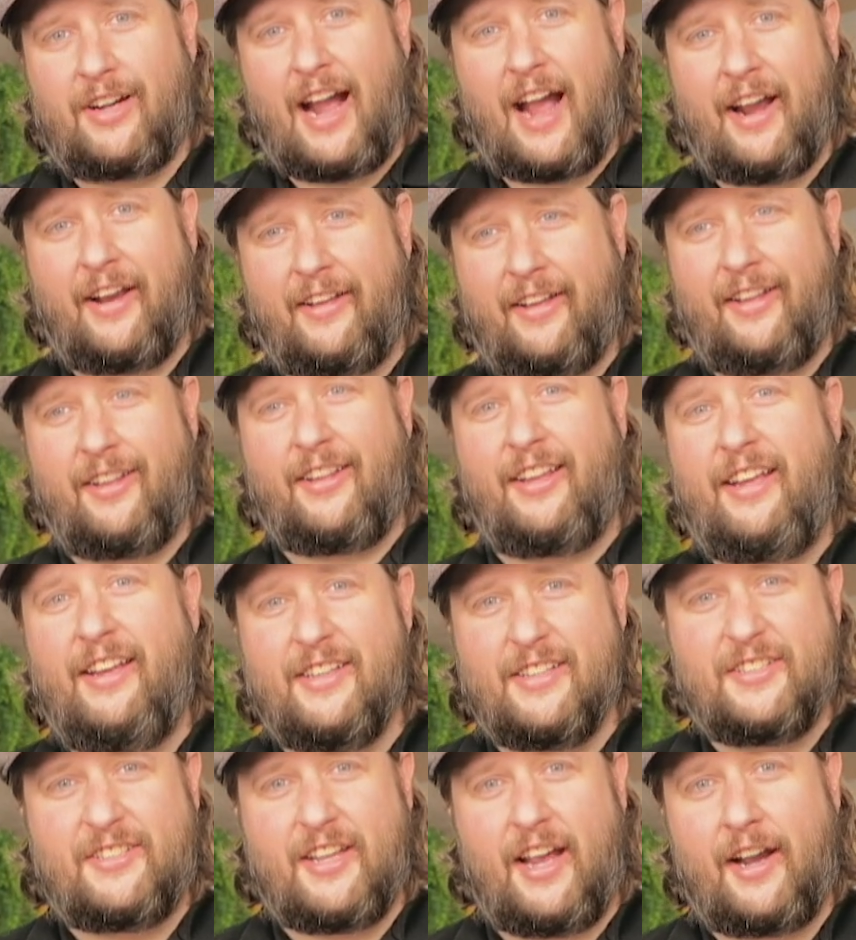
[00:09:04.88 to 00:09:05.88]
kind of
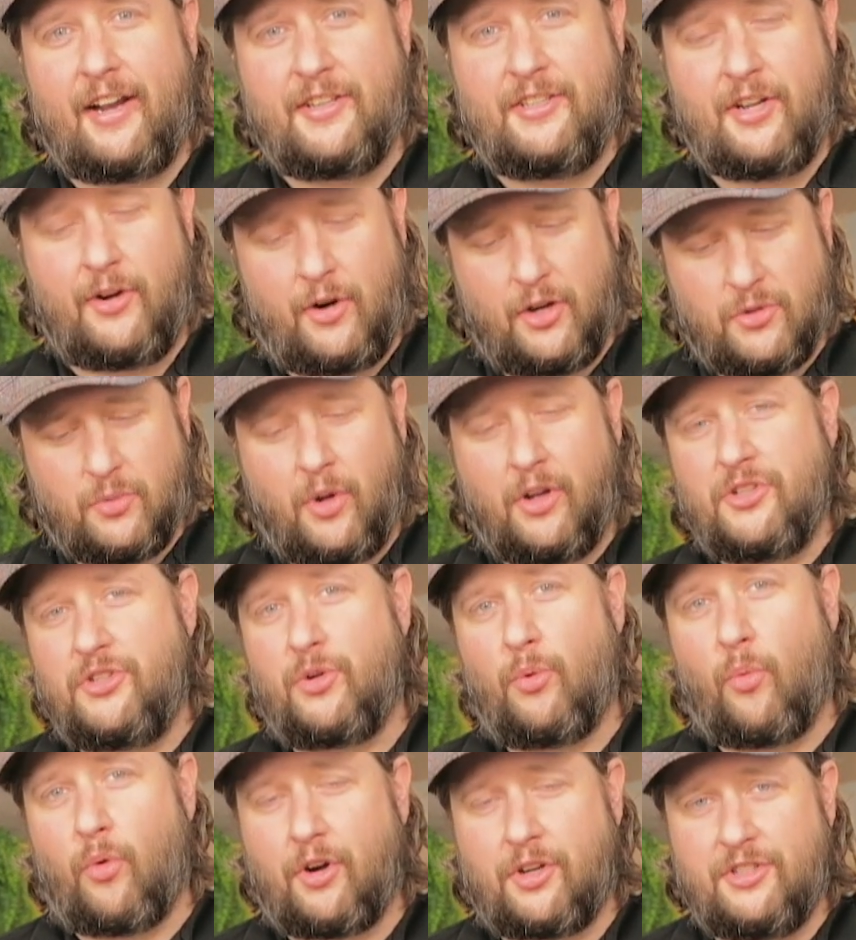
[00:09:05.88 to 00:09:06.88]
clean and sanitary, as well as
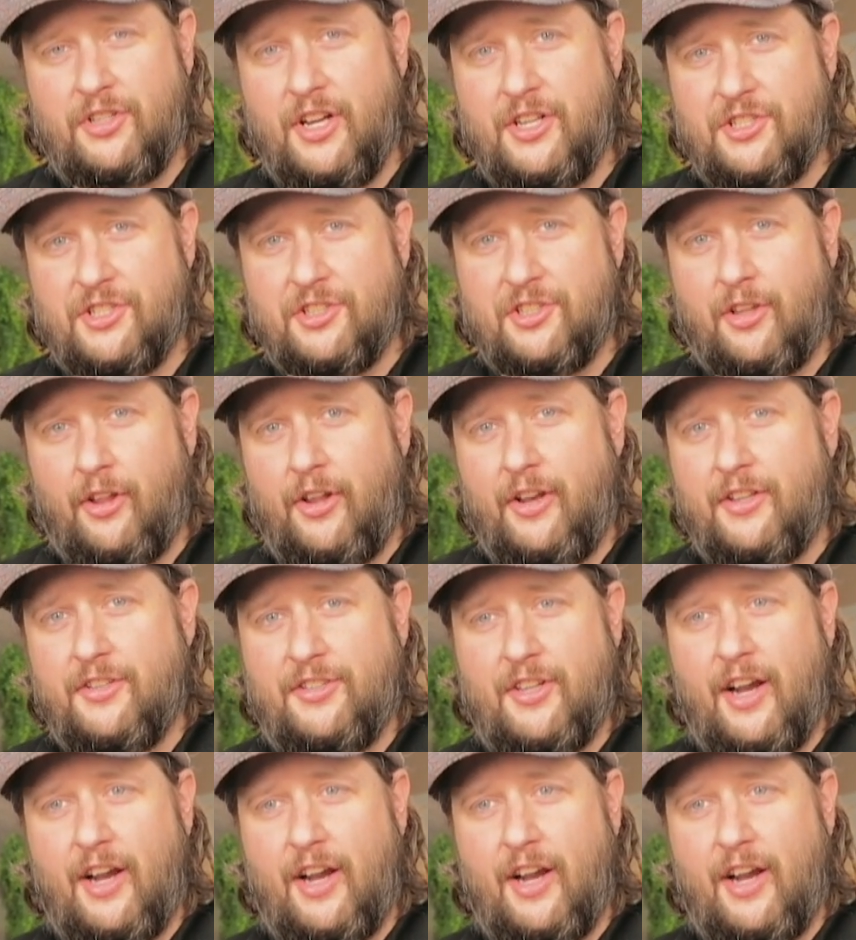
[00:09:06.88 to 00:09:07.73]
your workstations clean and